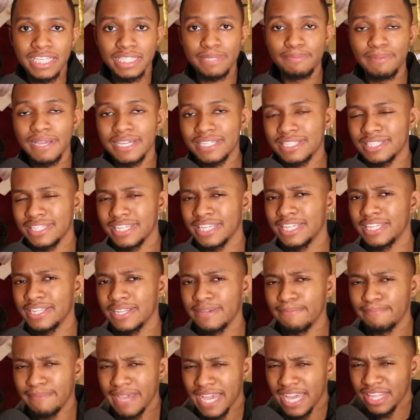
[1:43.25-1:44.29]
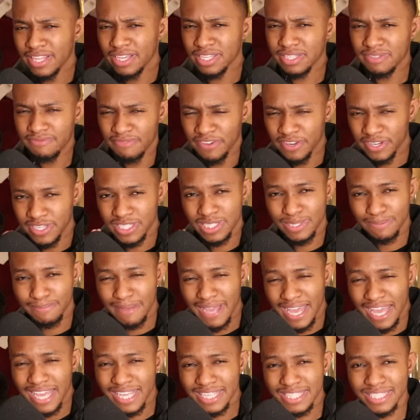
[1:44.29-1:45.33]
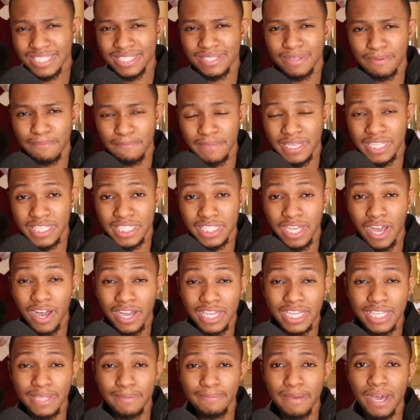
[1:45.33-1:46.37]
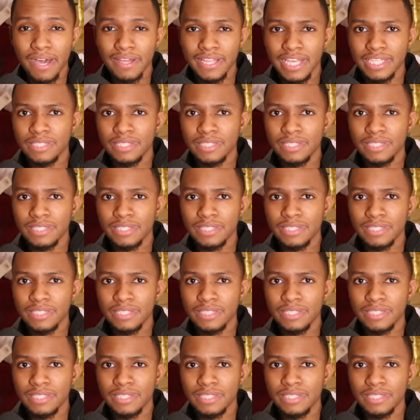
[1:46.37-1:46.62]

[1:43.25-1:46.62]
especially in the manosphere space, been talking about.